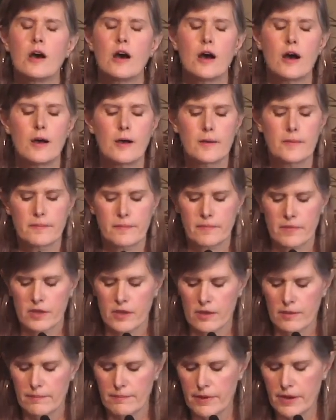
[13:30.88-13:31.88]

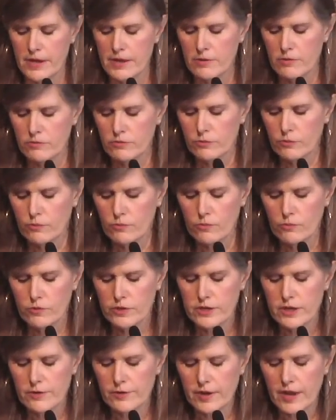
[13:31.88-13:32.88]
But
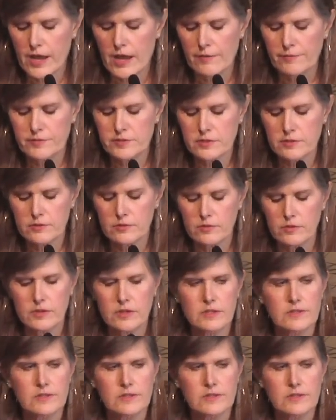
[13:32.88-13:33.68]
we don't have to